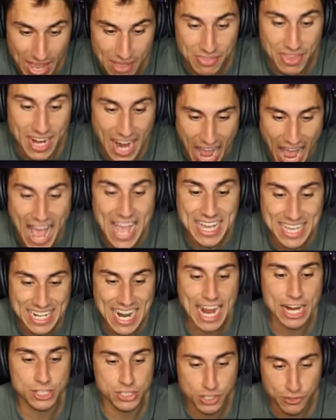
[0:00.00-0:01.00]
and then I could
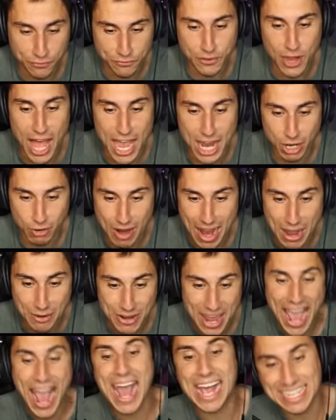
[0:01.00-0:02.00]
actually fly
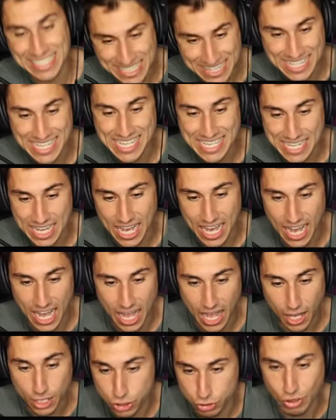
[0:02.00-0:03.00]
around as the
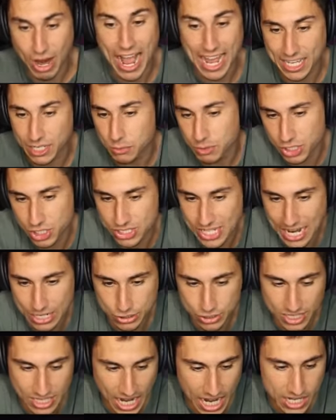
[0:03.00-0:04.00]
uh, a dragon, which is
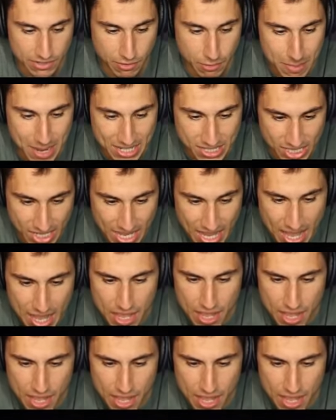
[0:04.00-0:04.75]
actually kind of amazing.